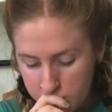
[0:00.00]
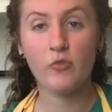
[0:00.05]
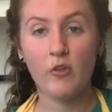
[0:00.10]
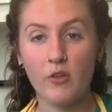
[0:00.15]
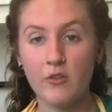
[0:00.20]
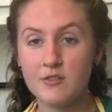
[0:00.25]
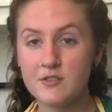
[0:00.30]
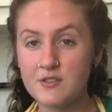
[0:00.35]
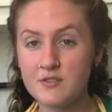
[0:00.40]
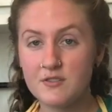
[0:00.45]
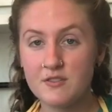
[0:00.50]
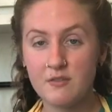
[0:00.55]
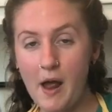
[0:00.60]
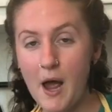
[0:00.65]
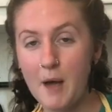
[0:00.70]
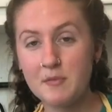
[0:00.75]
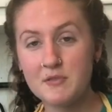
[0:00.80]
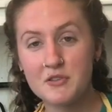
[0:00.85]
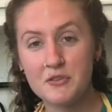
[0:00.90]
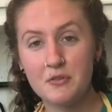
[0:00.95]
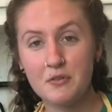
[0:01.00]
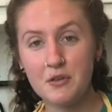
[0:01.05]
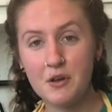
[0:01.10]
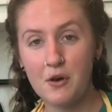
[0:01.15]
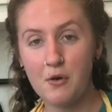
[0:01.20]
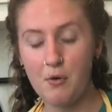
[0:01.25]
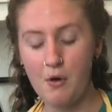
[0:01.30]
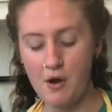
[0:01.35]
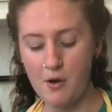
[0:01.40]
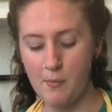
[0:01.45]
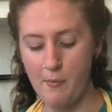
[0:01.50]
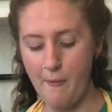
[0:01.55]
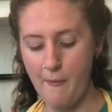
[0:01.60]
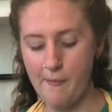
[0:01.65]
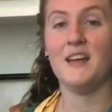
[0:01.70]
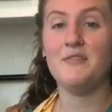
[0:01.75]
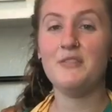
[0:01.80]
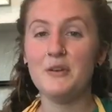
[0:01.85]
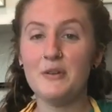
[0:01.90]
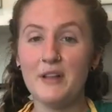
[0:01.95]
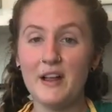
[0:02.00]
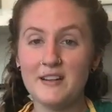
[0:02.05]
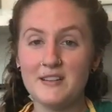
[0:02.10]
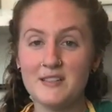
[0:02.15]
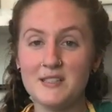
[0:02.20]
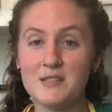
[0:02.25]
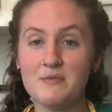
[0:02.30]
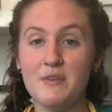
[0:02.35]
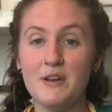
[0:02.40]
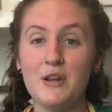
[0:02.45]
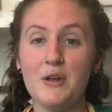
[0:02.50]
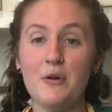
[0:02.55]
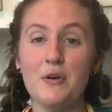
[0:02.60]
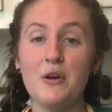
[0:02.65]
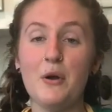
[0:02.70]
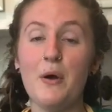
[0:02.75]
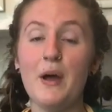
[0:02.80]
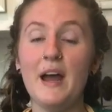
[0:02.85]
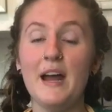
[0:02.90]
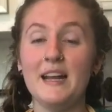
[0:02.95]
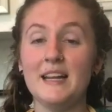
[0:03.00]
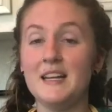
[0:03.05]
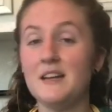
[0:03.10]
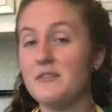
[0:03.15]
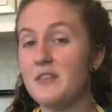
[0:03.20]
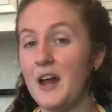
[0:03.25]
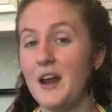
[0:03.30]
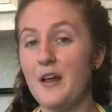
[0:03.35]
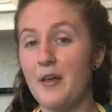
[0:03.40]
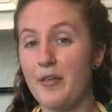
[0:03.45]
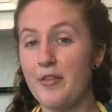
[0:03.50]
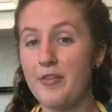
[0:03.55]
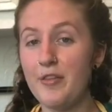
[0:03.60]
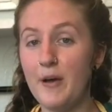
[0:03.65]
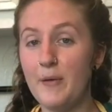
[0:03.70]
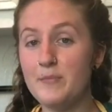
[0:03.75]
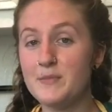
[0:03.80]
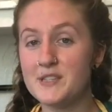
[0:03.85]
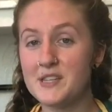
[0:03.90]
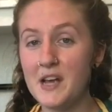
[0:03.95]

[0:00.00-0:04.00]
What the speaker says: This is absolutely incredible. If you like this video, go ahead and give that a thumbs